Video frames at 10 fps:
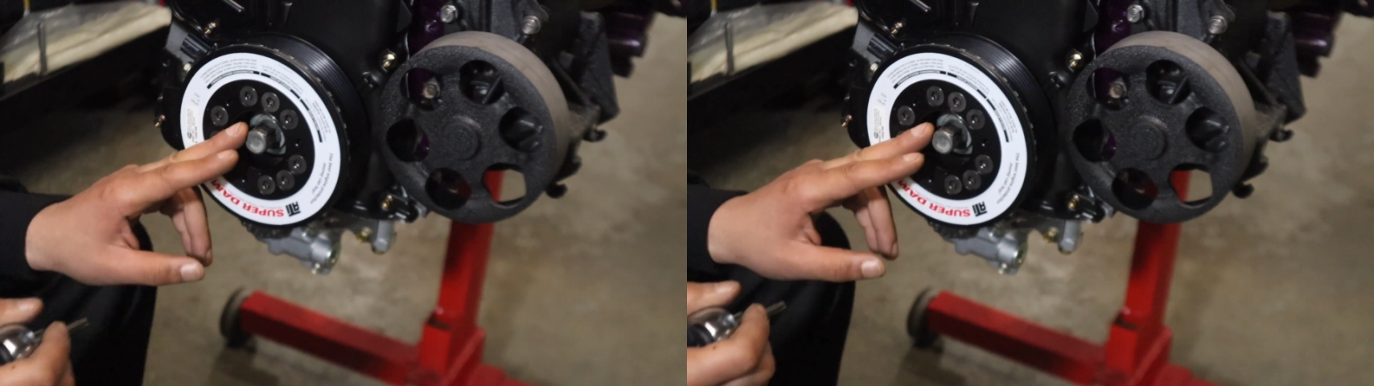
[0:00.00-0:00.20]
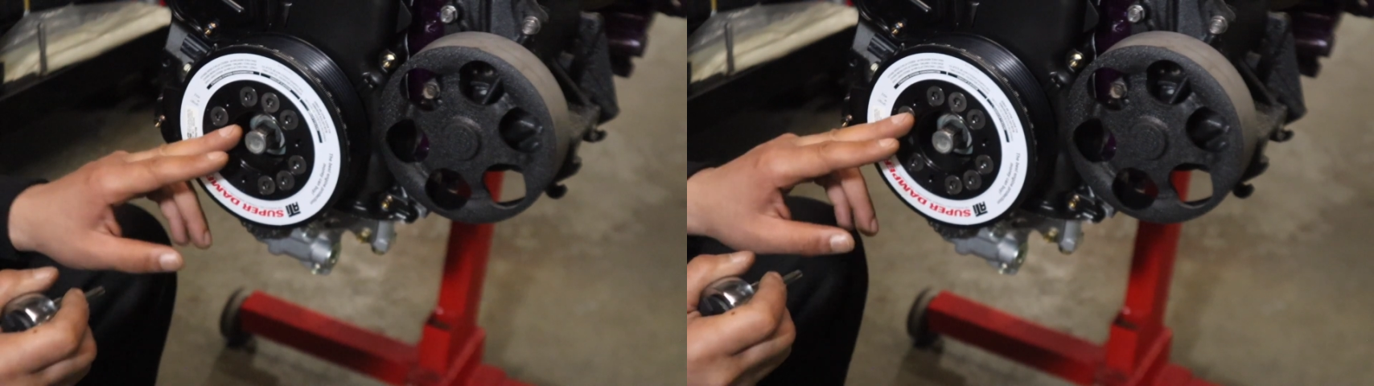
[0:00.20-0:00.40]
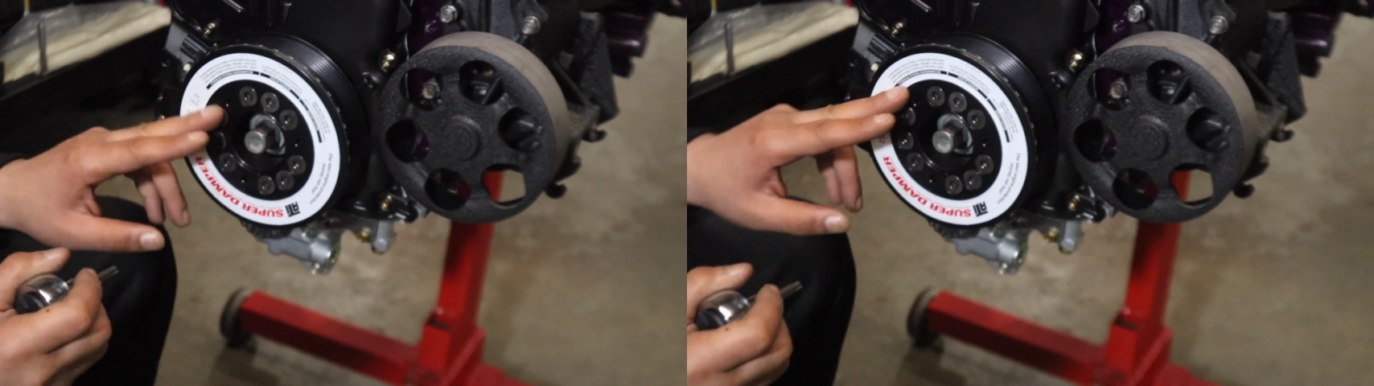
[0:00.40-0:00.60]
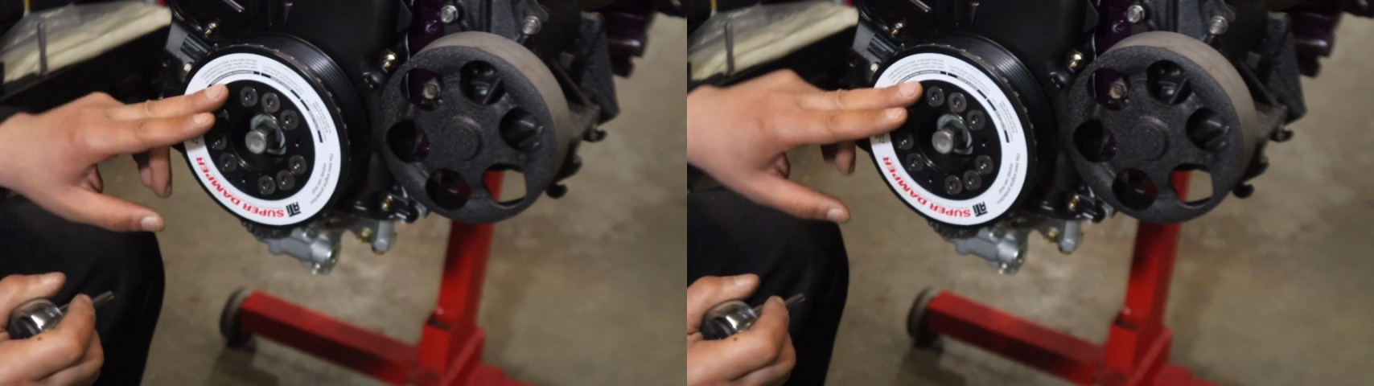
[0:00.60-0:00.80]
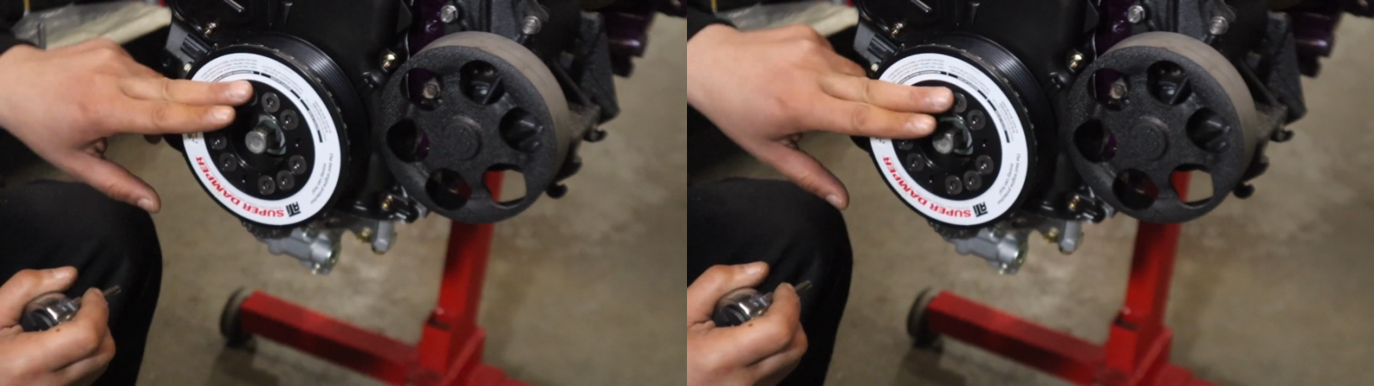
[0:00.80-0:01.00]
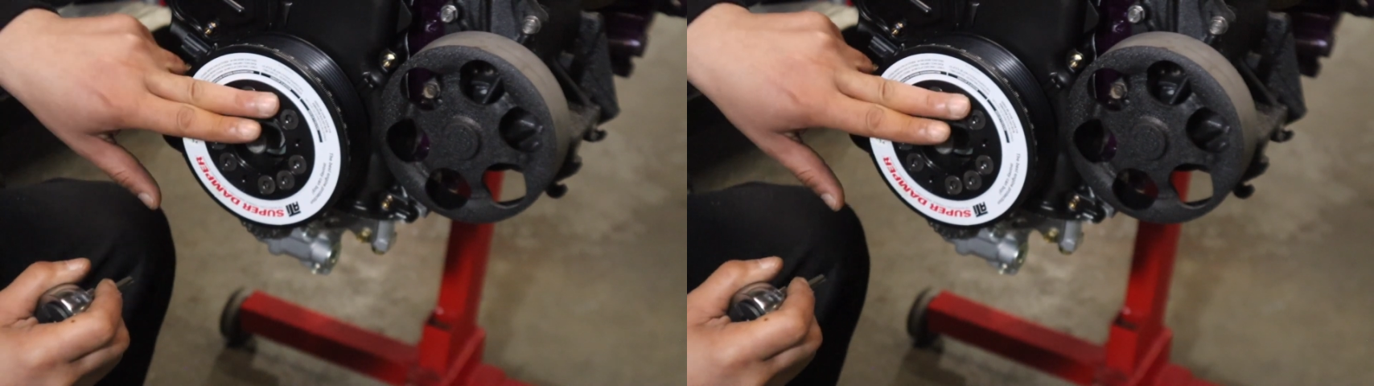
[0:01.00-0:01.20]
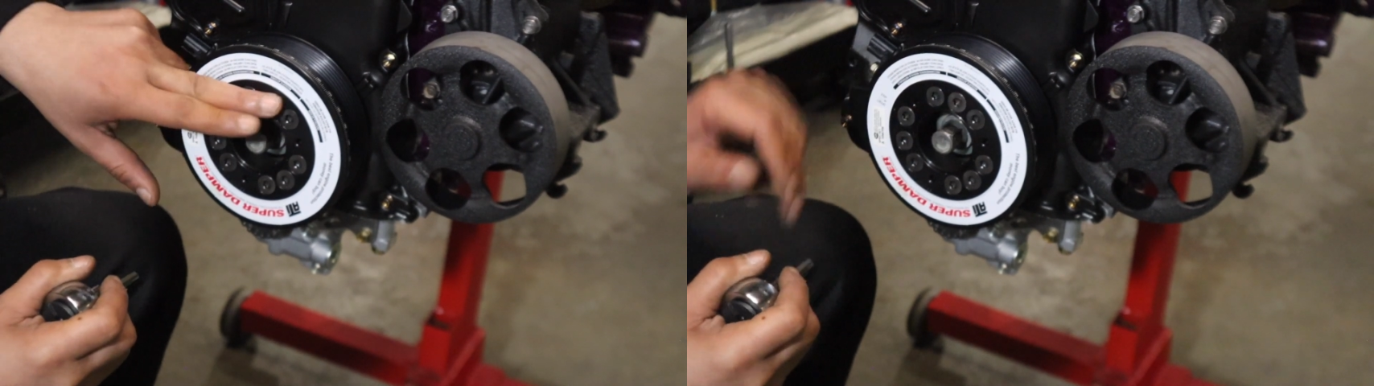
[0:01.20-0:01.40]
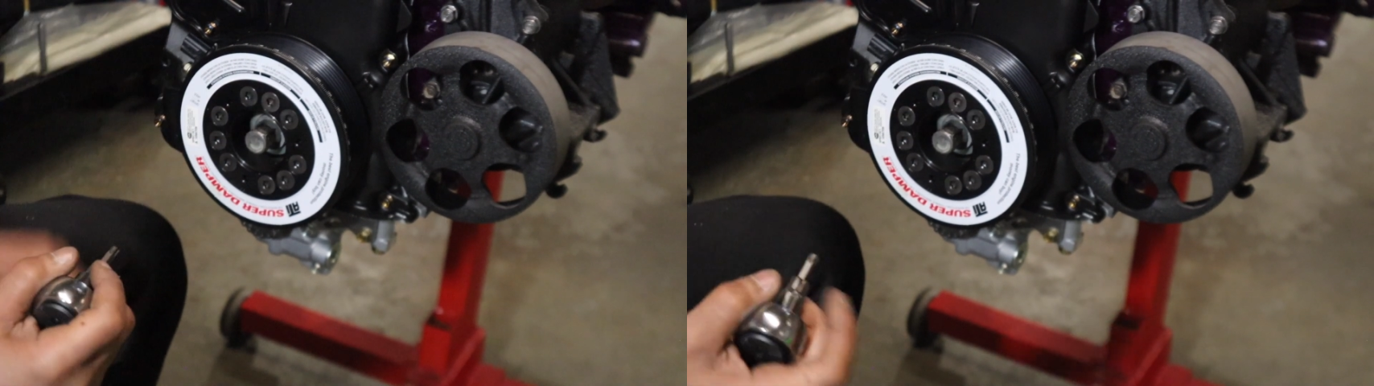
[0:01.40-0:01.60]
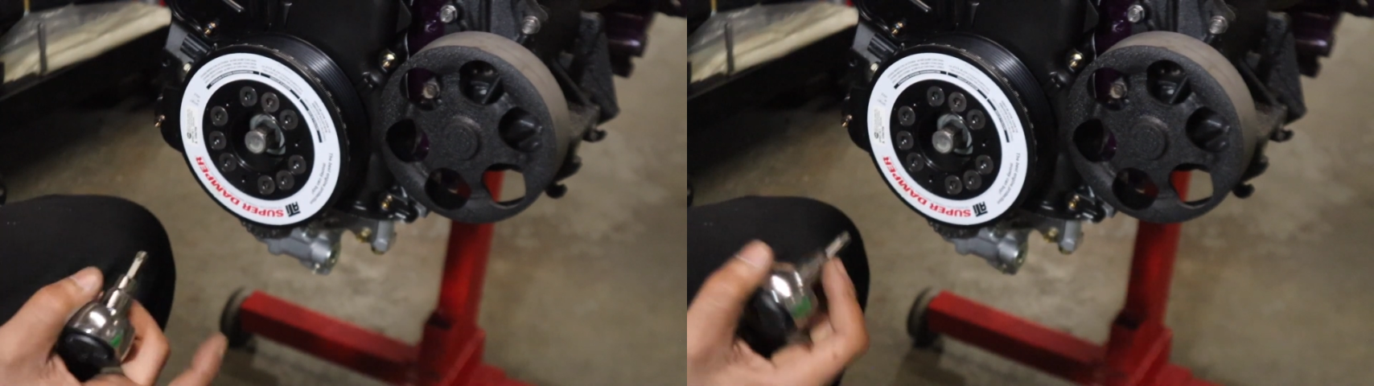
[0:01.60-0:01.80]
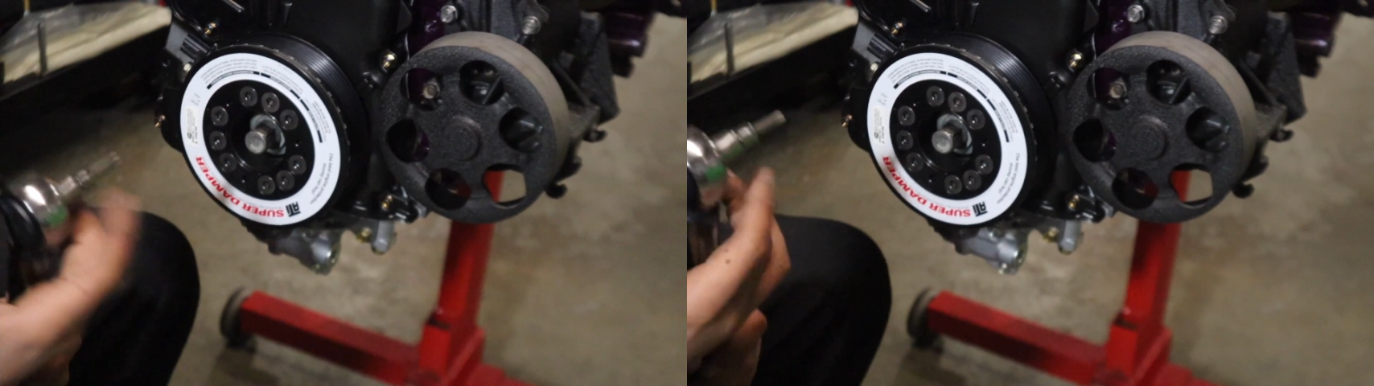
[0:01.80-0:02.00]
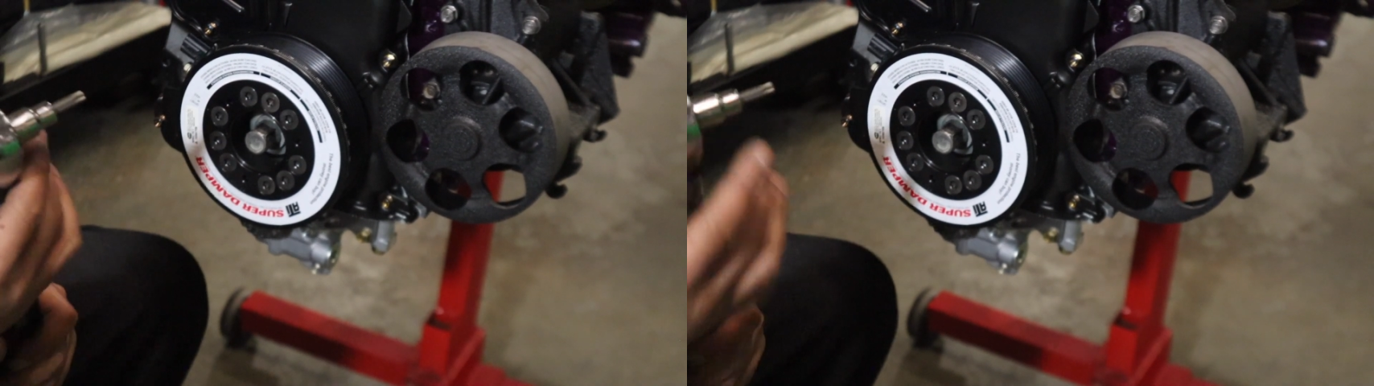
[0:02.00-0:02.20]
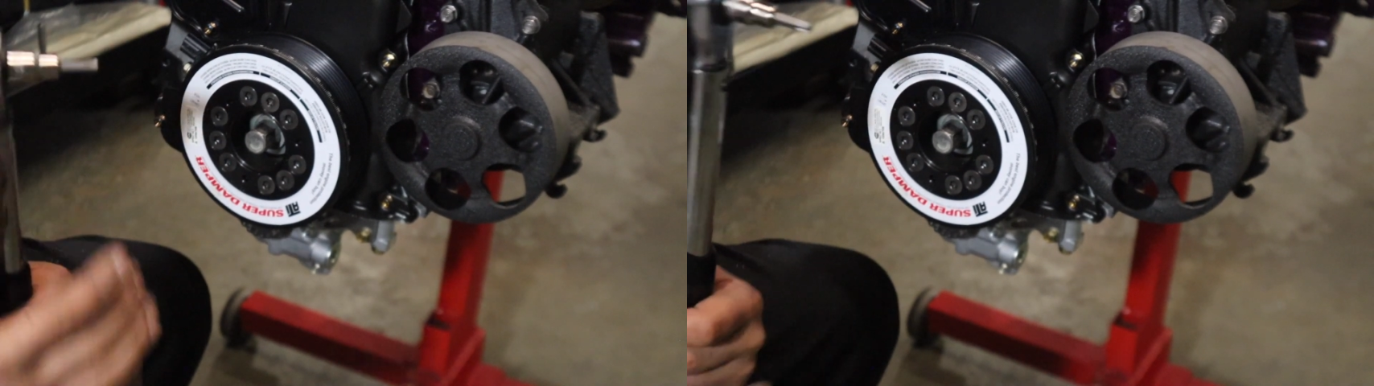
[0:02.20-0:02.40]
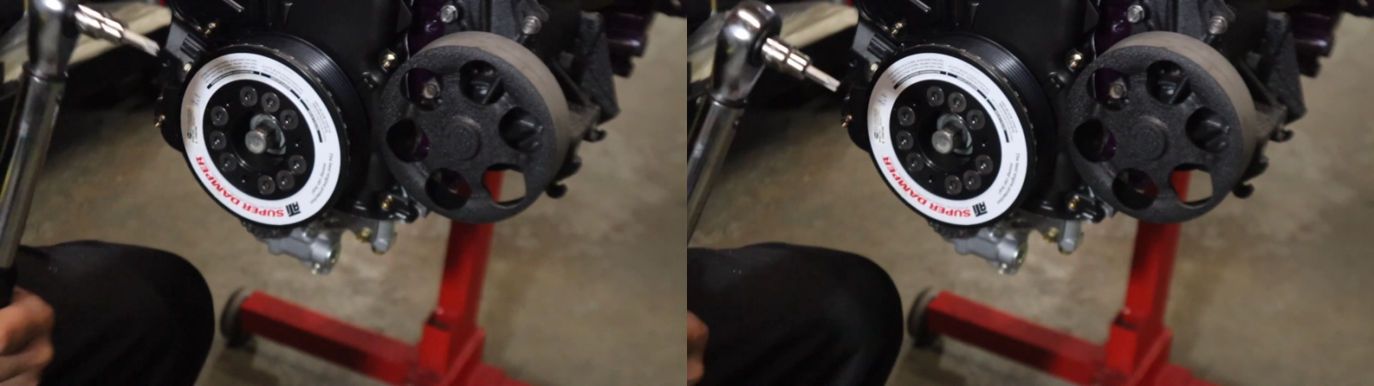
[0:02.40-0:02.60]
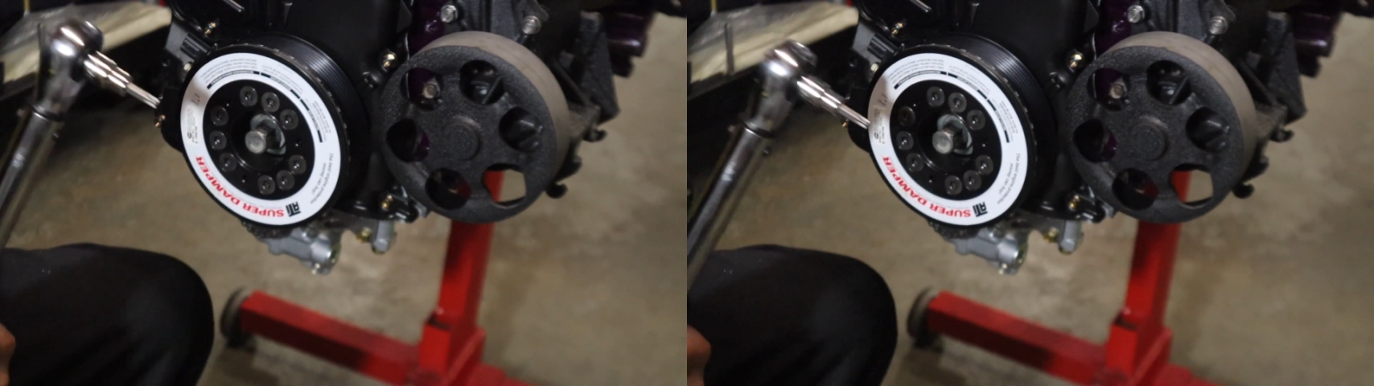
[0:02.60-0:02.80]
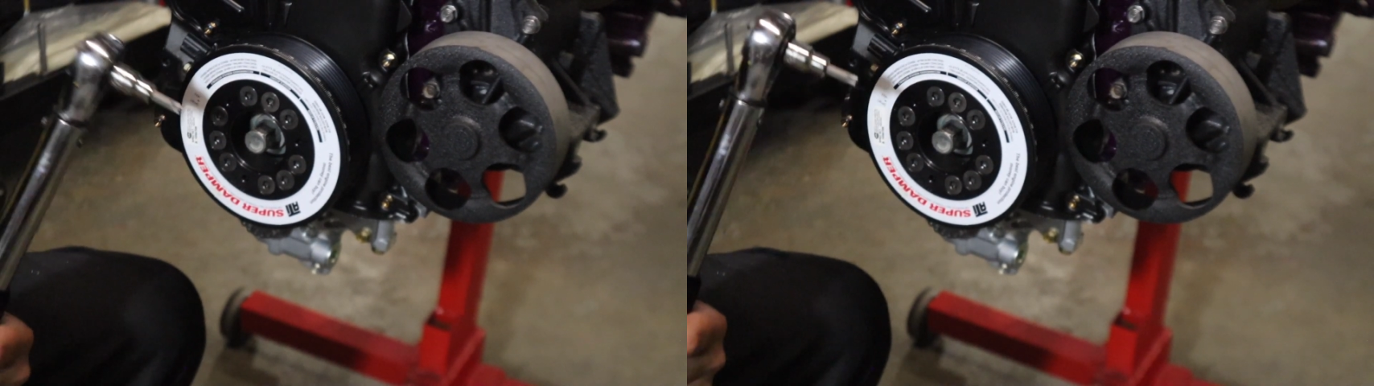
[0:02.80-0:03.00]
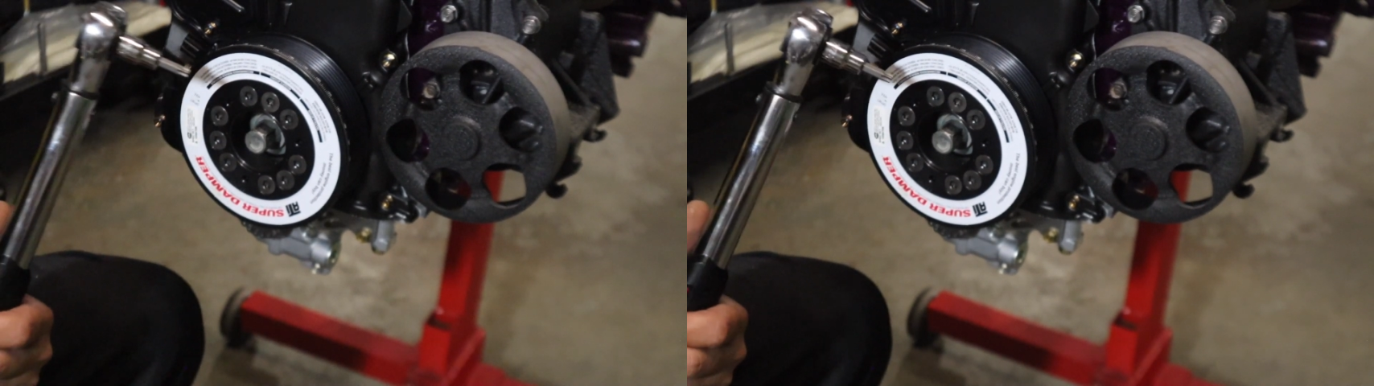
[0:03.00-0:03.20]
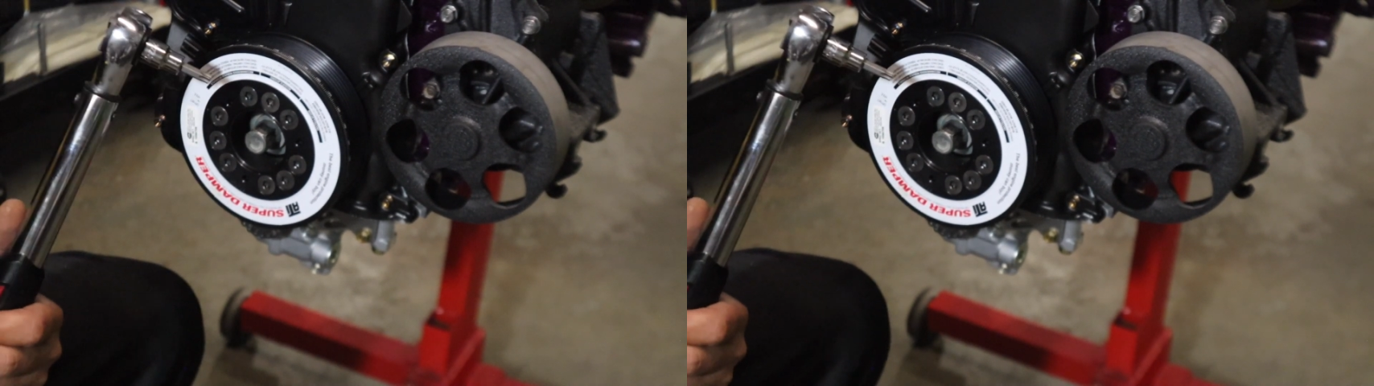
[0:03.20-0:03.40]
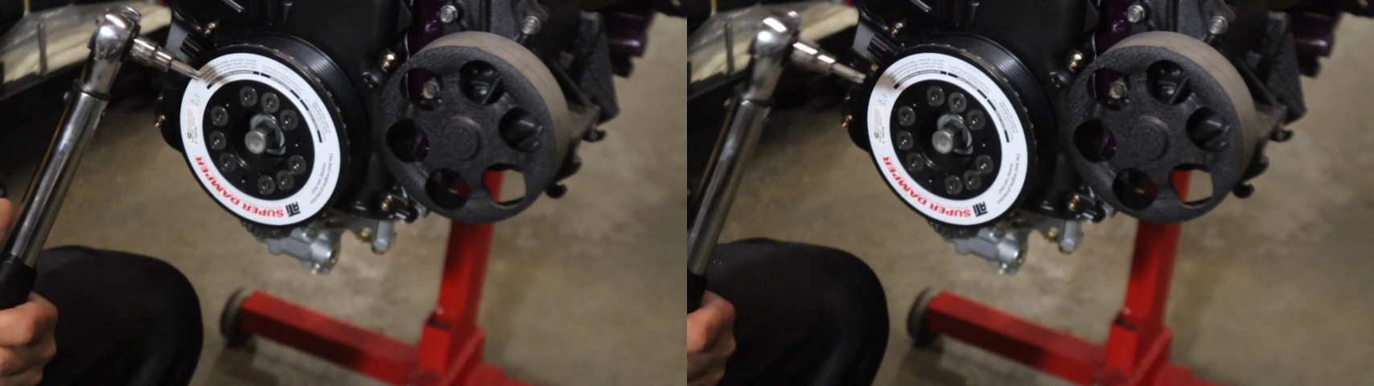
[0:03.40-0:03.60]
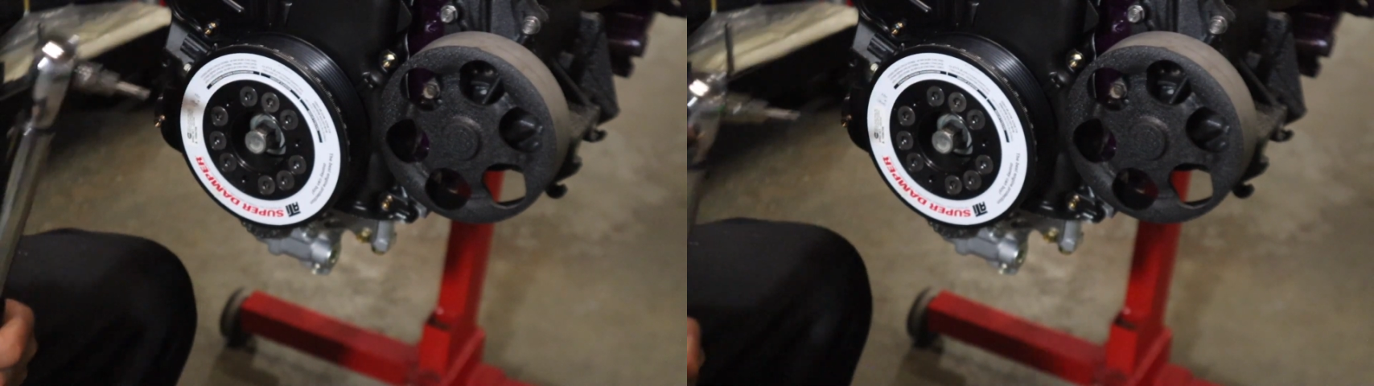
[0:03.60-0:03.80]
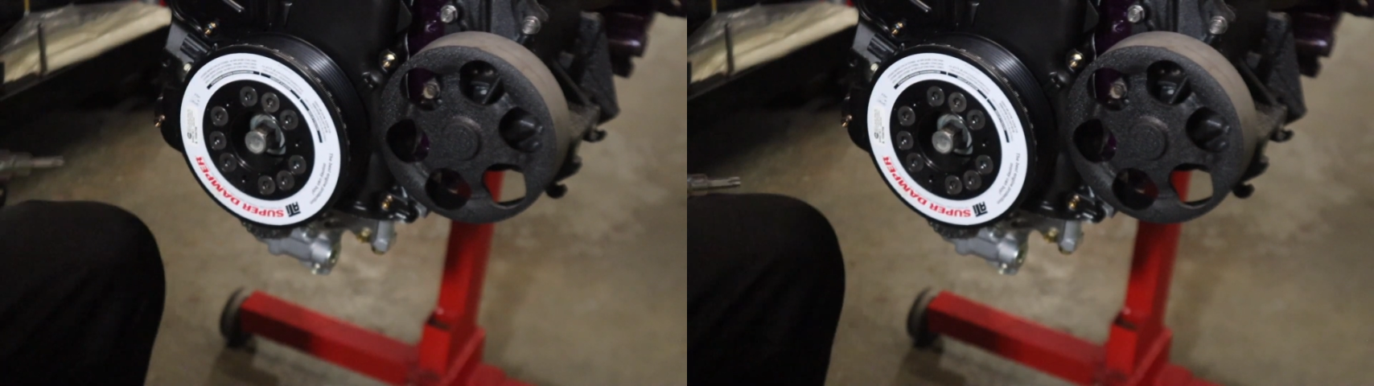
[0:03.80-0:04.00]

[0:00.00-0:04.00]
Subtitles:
No face is visible, so there are no lips to read.